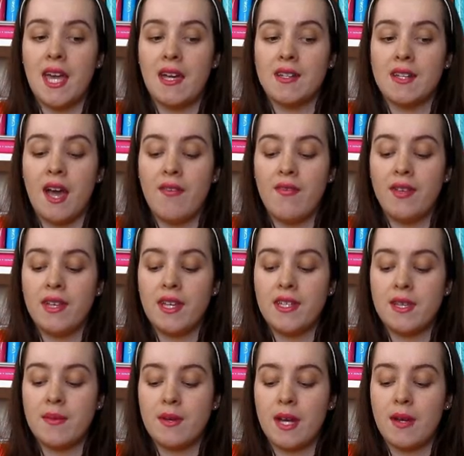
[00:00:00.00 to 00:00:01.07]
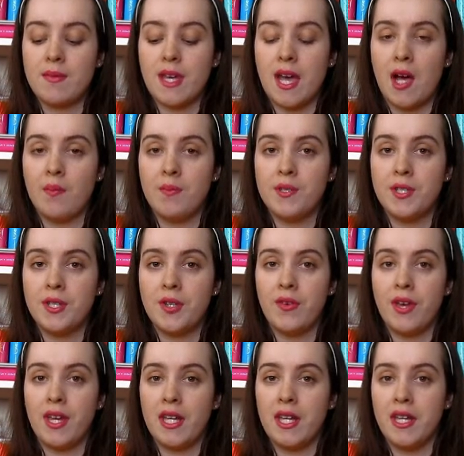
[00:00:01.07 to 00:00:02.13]
and I feel like sometimes it helps
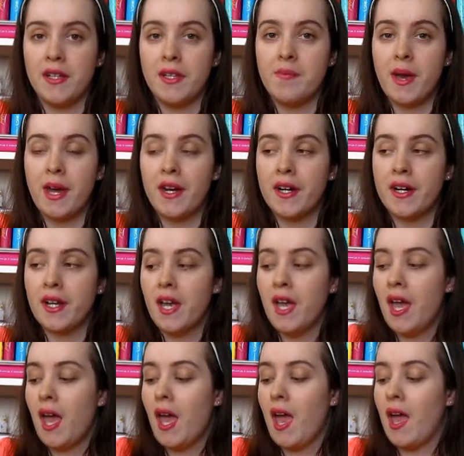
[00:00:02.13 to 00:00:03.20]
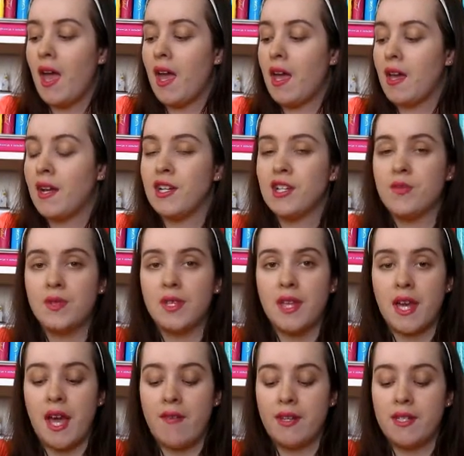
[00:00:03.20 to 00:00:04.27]
soothe and heal it better. And I just really
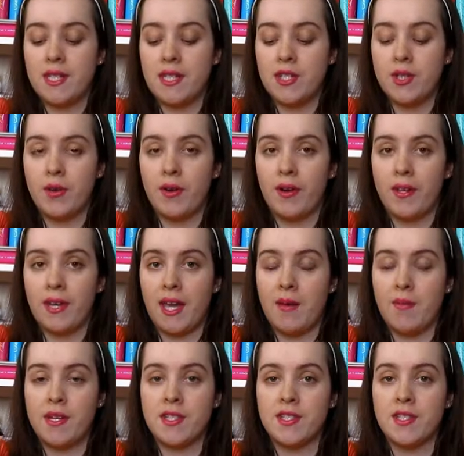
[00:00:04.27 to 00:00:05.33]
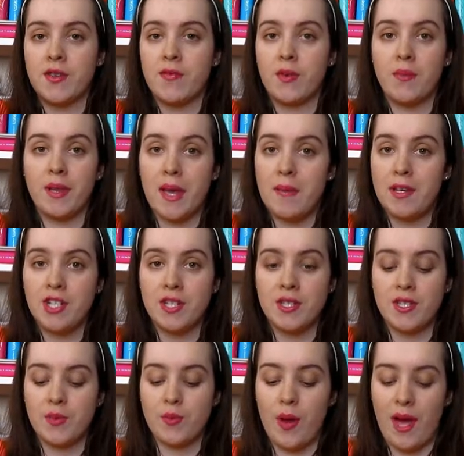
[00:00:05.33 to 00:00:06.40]
like having a tea tree oil on hand because it's good for
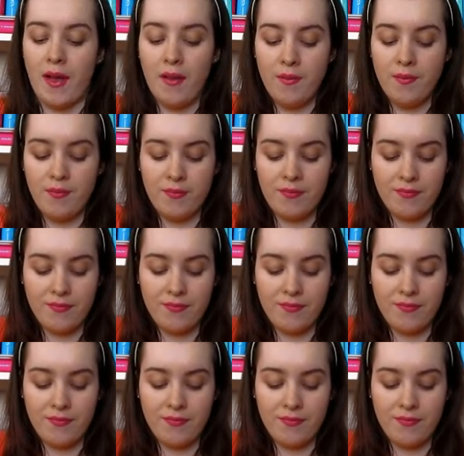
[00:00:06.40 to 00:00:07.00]
blemishes as well.